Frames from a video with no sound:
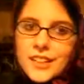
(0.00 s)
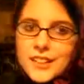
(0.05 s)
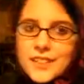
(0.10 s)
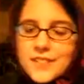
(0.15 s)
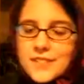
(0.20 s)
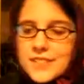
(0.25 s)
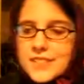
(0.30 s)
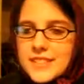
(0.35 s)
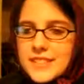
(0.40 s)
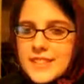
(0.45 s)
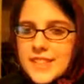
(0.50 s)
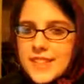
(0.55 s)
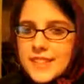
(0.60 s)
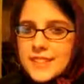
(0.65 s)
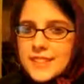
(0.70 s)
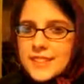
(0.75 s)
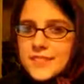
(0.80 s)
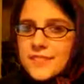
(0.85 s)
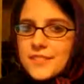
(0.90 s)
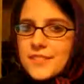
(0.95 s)
different sects
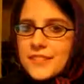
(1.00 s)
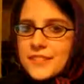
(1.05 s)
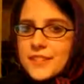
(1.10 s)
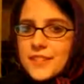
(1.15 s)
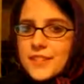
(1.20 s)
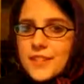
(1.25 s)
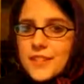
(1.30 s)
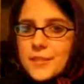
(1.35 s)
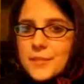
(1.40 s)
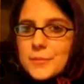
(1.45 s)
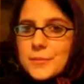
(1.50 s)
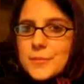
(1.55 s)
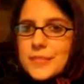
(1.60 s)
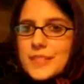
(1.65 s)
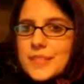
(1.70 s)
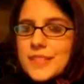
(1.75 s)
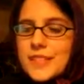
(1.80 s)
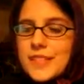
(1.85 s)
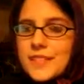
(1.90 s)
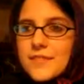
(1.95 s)
of Islam
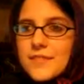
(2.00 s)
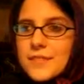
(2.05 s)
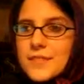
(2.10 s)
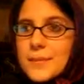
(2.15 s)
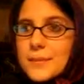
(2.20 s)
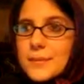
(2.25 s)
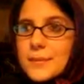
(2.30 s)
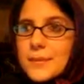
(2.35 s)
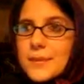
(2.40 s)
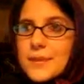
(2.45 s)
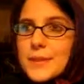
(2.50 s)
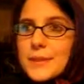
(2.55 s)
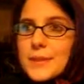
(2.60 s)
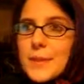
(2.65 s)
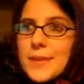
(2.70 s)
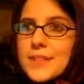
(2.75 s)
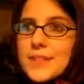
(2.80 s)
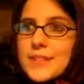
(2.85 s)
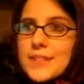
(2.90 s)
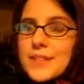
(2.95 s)
and the difference between the
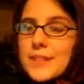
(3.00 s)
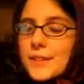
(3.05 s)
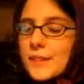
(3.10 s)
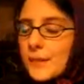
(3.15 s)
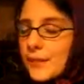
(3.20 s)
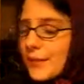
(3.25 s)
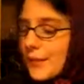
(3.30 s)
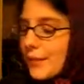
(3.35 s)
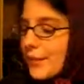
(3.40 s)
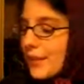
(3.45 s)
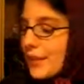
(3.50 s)
main two.